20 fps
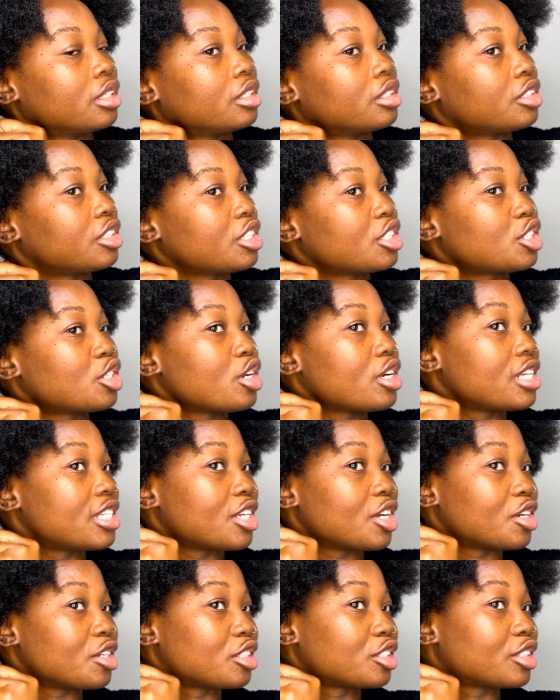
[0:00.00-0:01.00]
Just so it
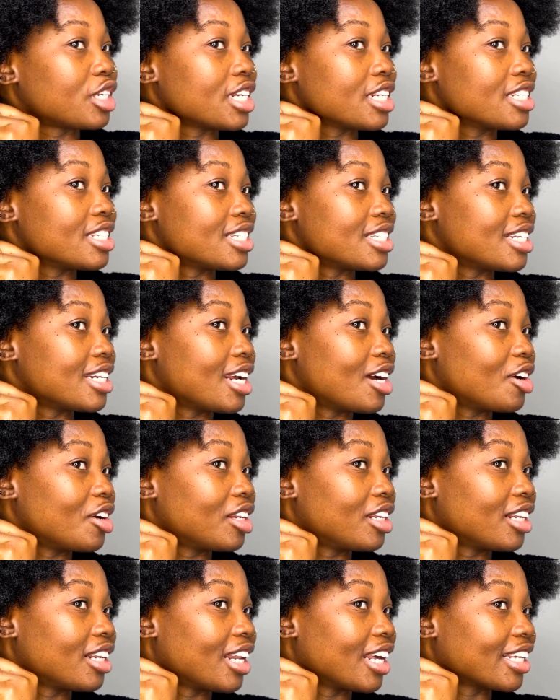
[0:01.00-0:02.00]
sort of straightens it
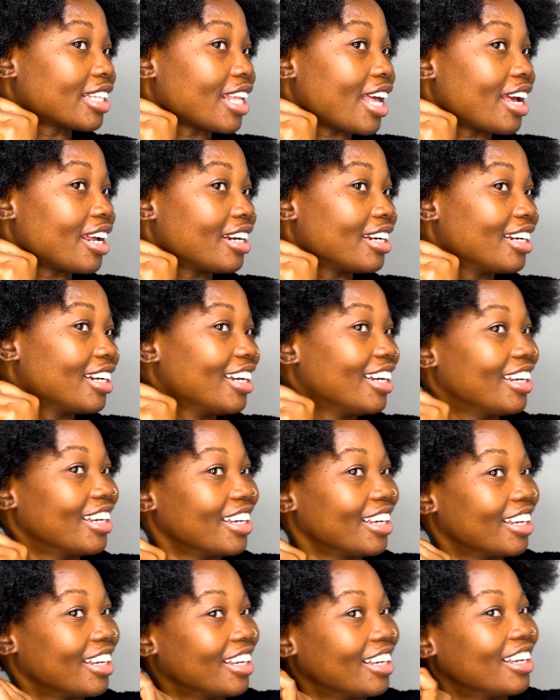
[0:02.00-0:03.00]
out like that.
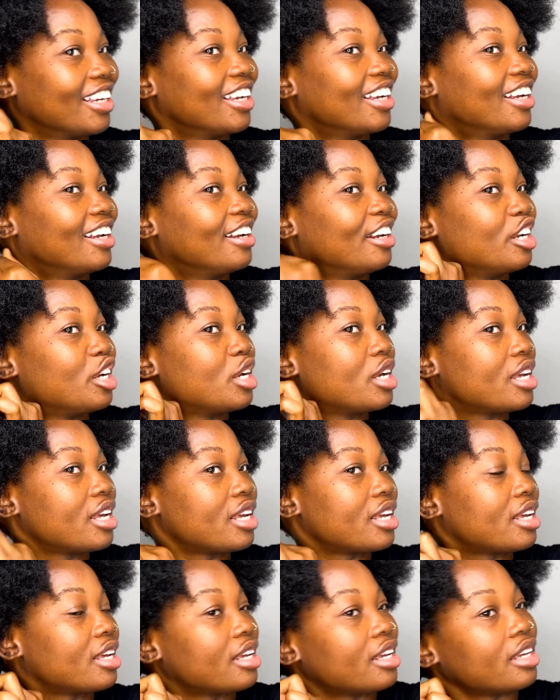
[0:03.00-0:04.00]

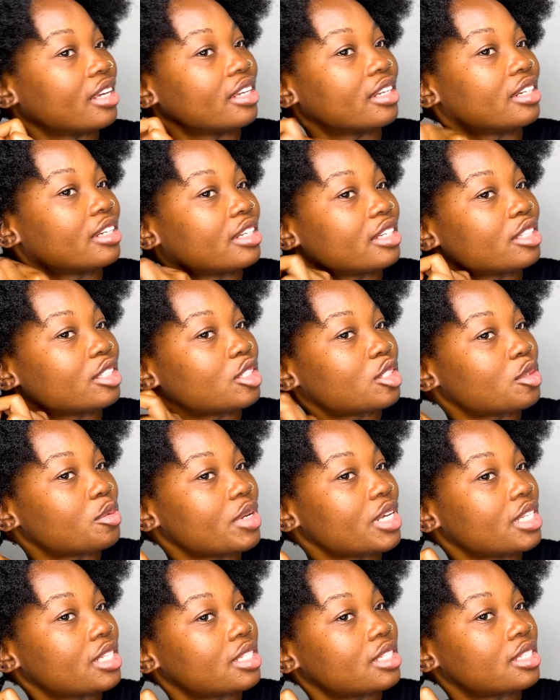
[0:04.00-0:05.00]
And then
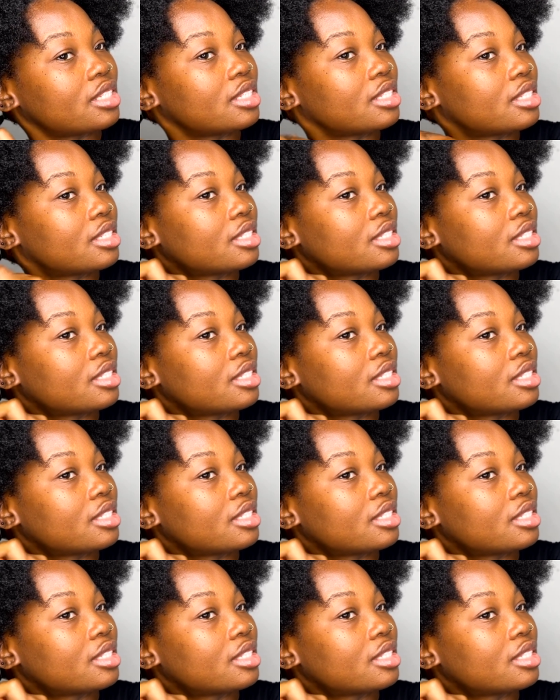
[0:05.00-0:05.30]
twist.